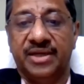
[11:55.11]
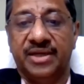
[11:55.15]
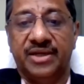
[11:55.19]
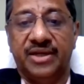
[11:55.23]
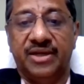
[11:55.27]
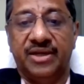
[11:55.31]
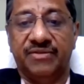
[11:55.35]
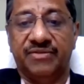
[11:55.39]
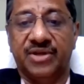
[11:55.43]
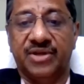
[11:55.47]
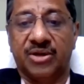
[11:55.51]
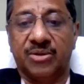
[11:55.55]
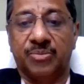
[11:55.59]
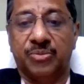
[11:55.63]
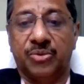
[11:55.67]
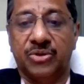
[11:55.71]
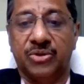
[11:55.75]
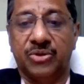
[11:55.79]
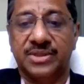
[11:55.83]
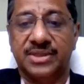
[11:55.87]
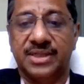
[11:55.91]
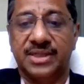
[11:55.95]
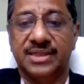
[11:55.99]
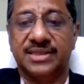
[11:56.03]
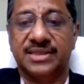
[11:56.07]
If the
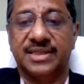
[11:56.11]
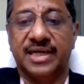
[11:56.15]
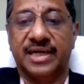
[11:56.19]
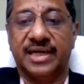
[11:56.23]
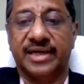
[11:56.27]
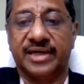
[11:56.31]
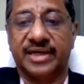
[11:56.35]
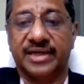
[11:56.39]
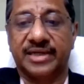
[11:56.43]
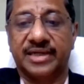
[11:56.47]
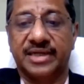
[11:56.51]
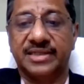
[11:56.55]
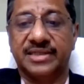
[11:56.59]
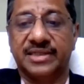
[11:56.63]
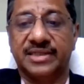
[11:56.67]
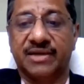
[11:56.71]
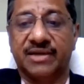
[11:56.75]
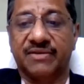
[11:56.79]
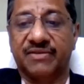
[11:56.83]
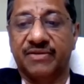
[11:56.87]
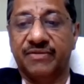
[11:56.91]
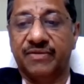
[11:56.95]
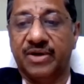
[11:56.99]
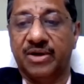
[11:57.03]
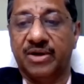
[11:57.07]
report says directors
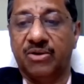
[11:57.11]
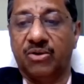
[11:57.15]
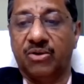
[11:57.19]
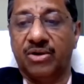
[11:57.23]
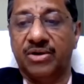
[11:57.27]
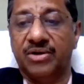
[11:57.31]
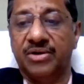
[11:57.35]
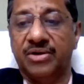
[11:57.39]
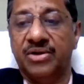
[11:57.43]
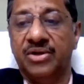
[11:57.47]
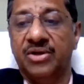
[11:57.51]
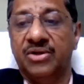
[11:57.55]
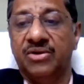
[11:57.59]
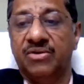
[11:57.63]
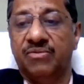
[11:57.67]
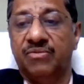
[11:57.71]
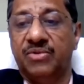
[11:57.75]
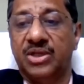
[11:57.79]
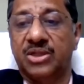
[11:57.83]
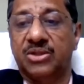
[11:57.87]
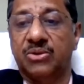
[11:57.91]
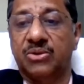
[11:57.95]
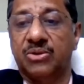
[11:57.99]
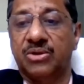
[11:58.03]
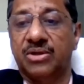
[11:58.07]
have given loan
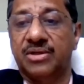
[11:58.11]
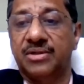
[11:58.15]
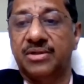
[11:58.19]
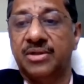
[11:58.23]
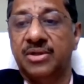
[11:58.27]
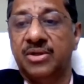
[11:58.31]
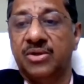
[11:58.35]
without